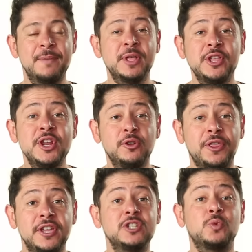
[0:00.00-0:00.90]
And a million
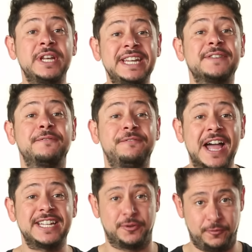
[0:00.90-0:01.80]
other things we need to
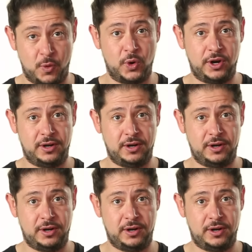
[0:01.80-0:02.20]
fight for.